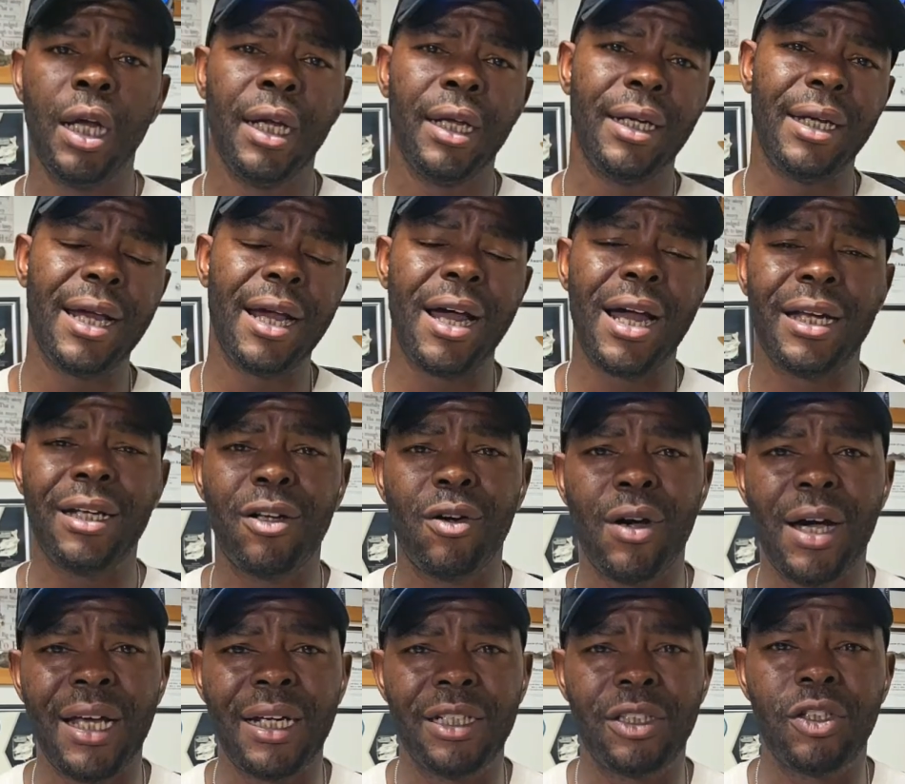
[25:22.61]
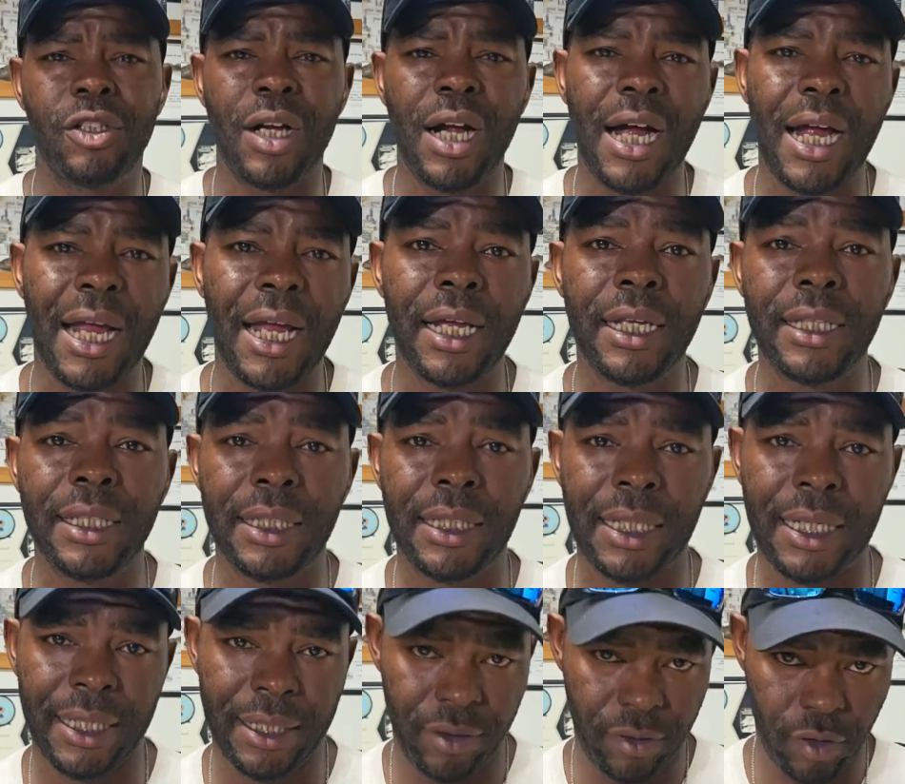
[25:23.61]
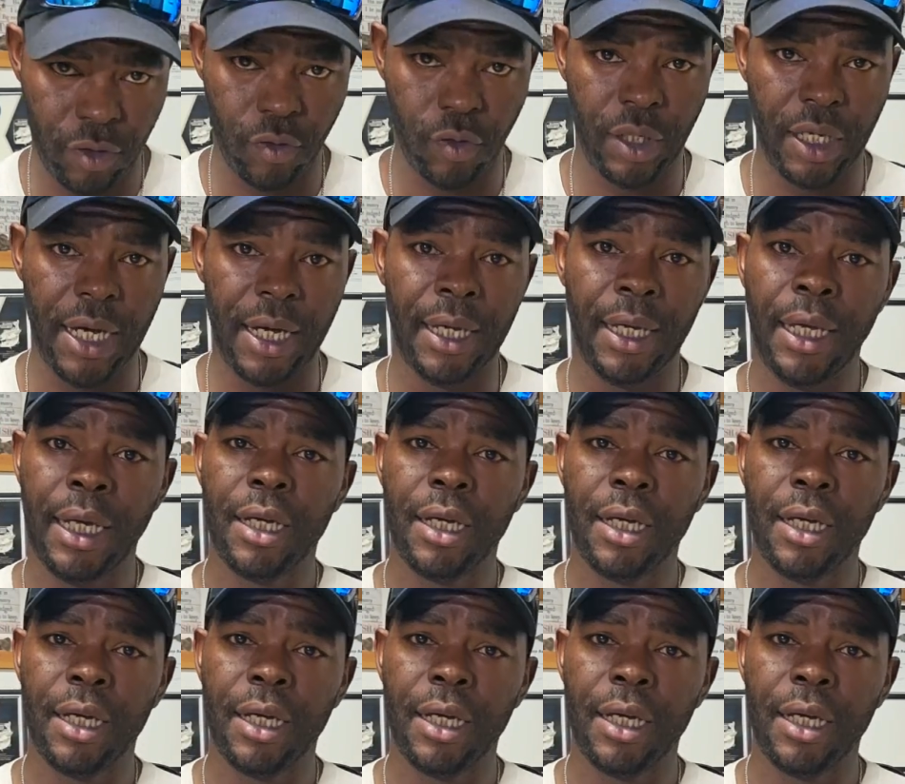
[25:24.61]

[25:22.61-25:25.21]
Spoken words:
Now I know how to triangulate, okay?